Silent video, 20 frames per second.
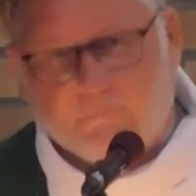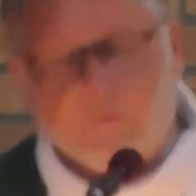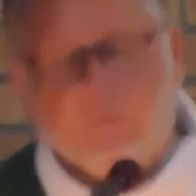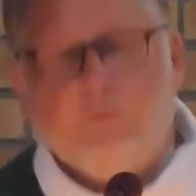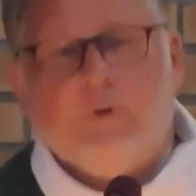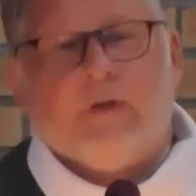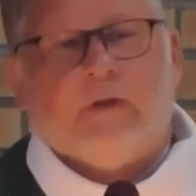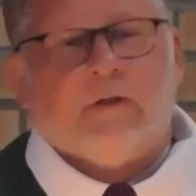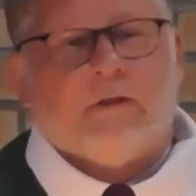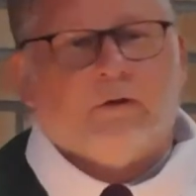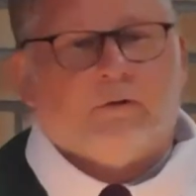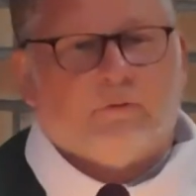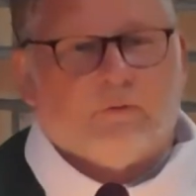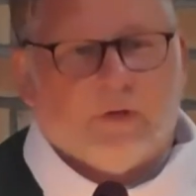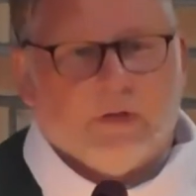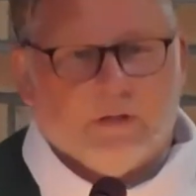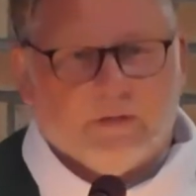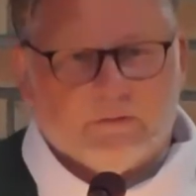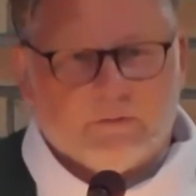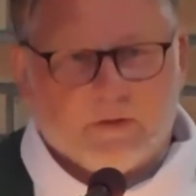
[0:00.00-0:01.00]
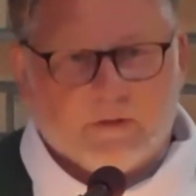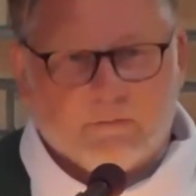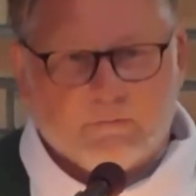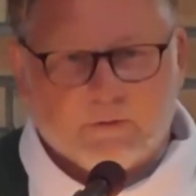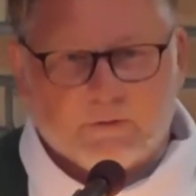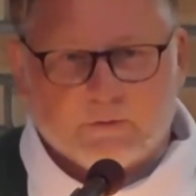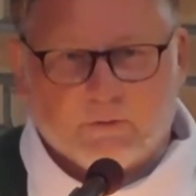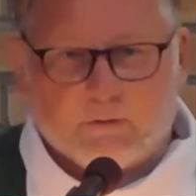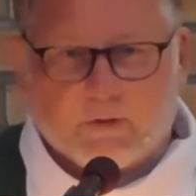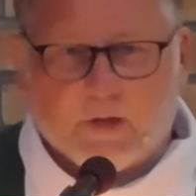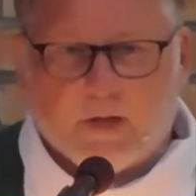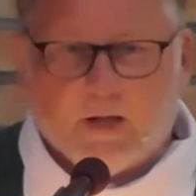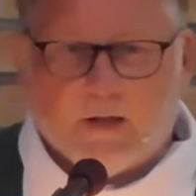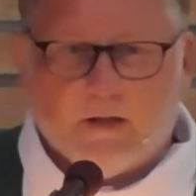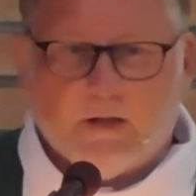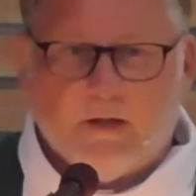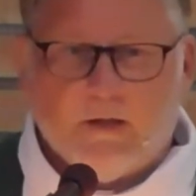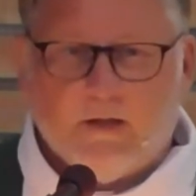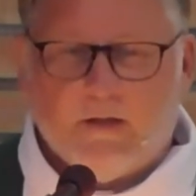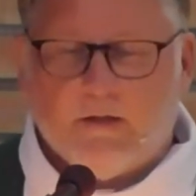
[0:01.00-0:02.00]
flew into the trees, and it was
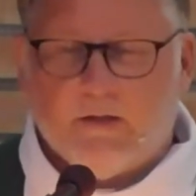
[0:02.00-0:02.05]
okay.